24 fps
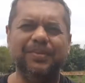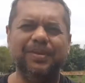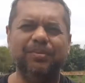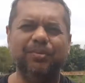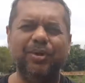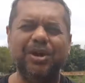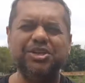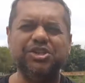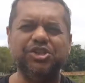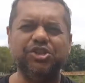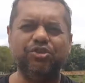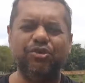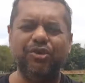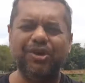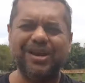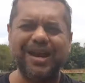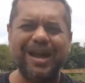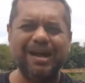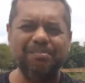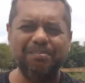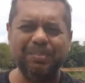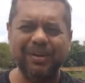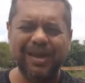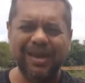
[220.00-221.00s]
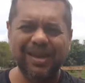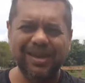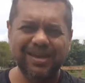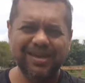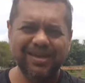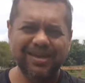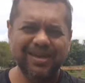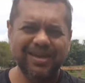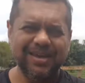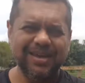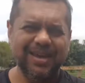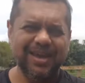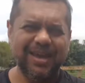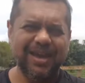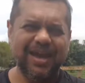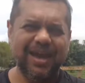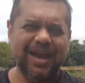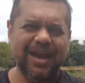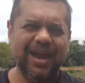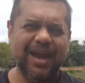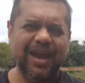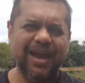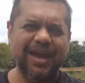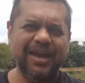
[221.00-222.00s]
register a company,
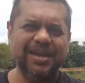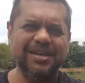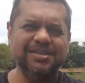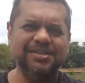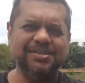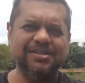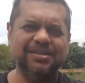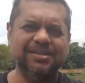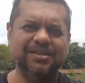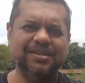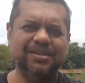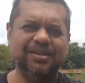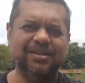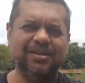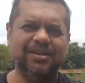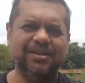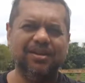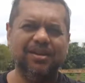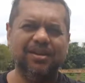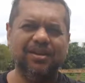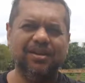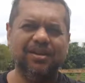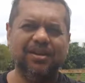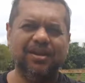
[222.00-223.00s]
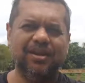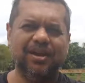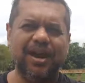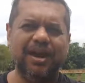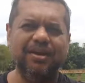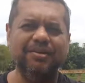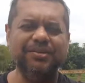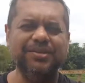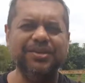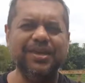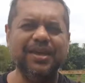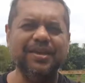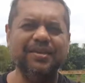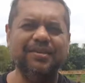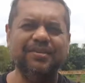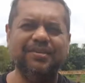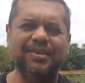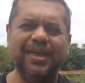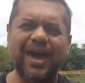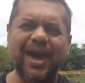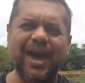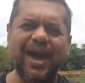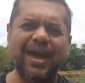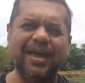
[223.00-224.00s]
and everything
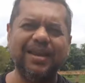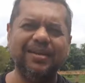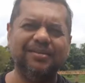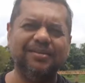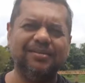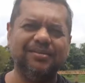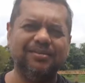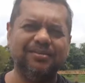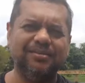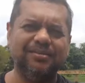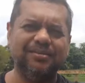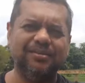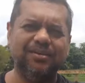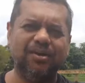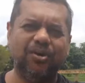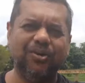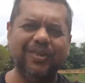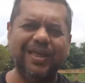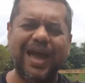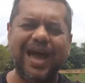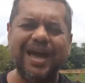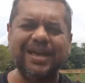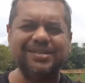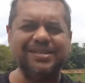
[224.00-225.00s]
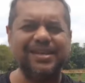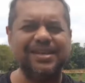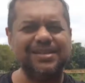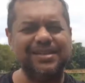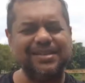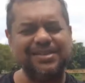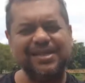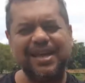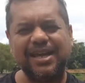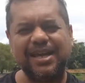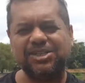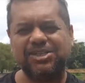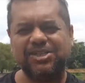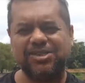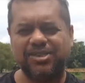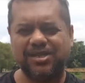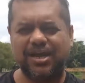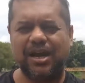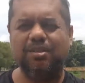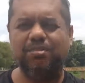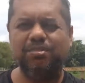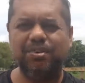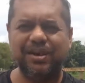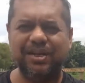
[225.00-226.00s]
that, all the assets attached to the
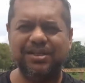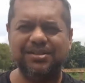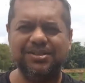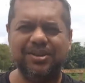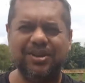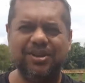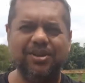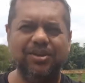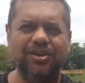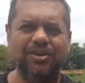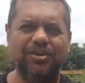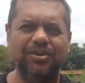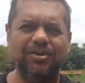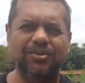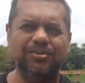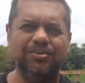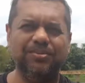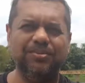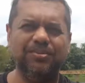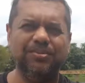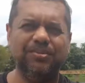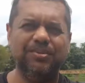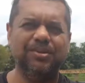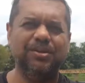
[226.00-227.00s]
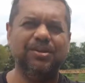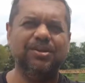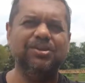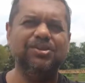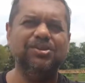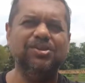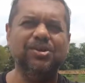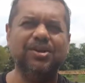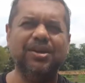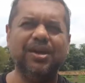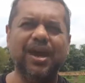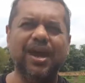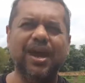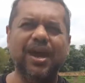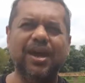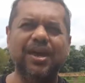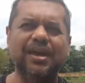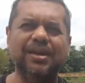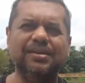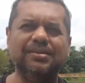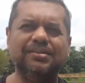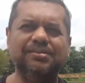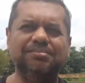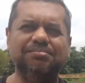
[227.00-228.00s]
company. So they
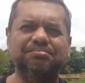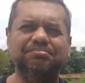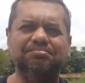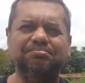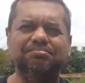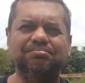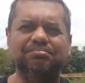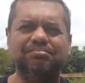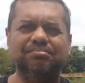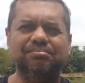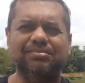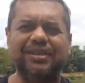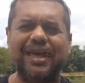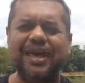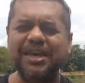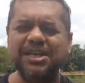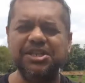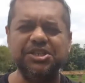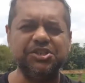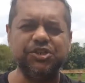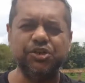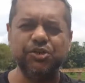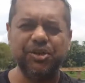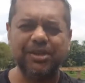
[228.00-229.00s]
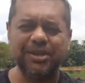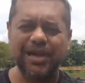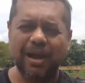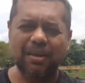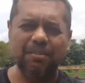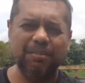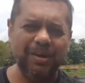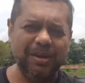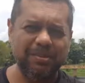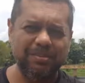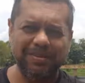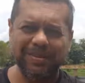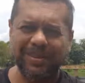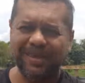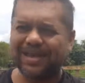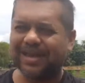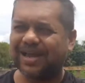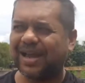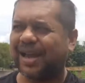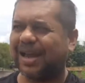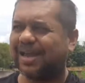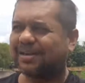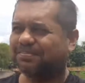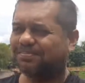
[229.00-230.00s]
can sue the company, but they
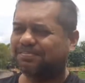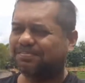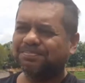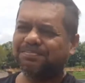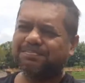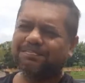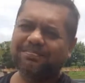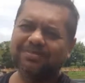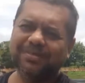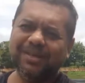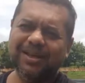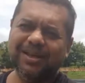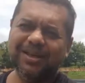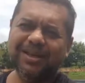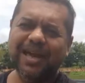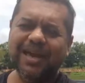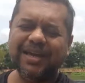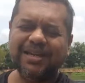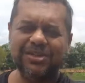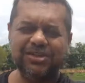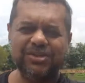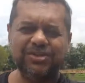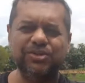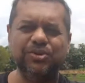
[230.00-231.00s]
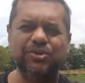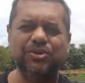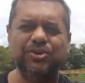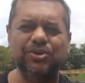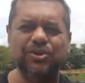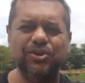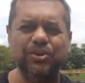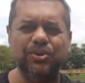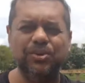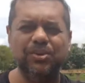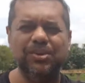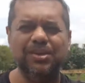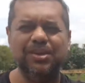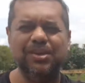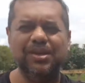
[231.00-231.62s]
can't like sue you.